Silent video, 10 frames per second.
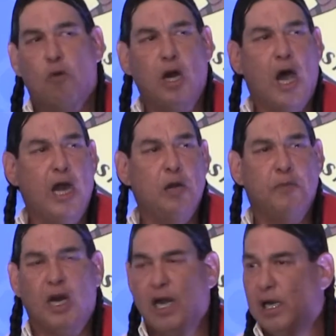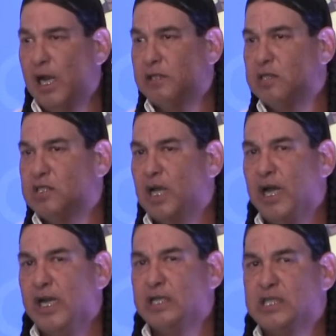One item that I'd like to
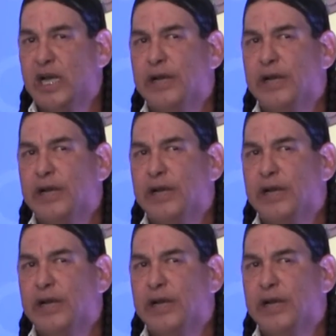say is